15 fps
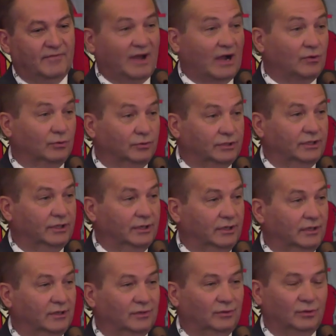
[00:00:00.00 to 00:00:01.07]

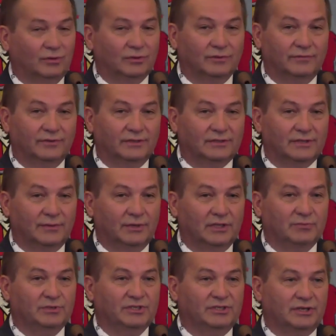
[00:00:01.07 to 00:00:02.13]
faculty, to convince our
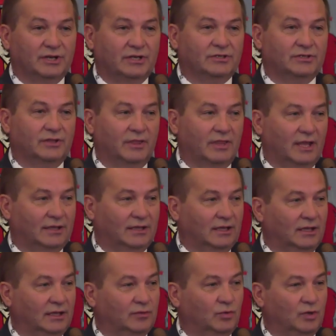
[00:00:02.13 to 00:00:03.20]
administration that
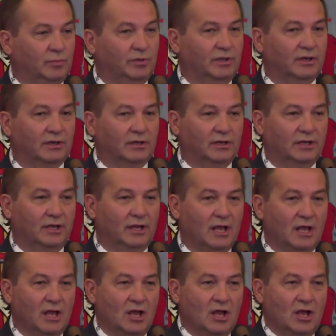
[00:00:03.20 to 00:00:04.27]
it will be really
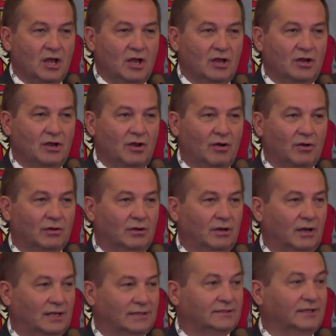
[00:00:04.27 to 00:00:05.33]
a
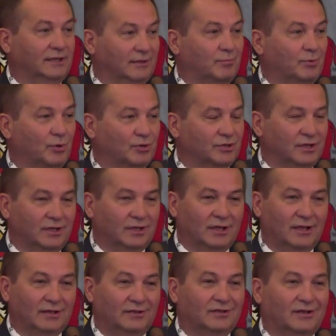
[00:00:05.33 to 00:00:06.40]
long-lasting project
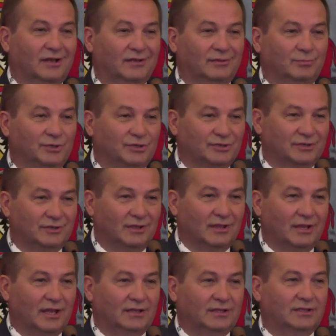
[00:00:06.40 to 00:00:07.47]
and mission,
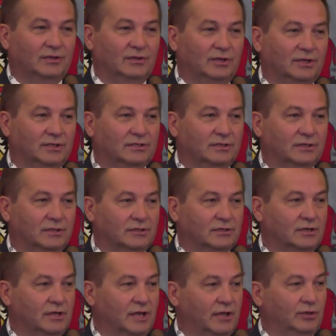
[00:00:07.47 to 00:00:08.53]
that it's
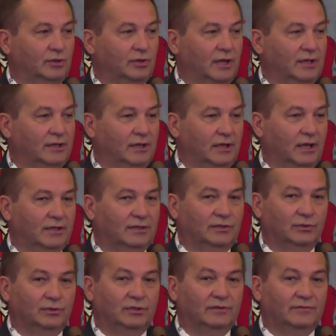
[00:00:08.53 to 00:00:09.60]
really a good idea
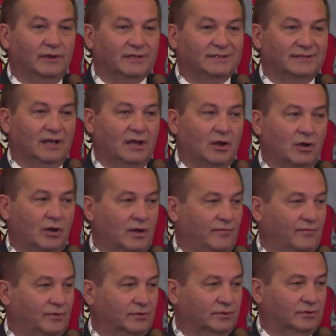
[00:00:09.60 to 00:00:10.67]
to invest
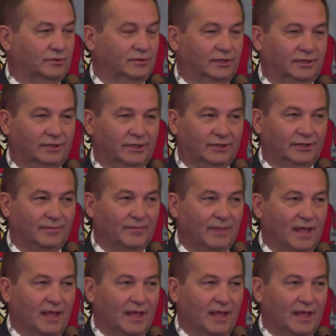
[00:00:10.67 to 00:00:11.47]
effort in it.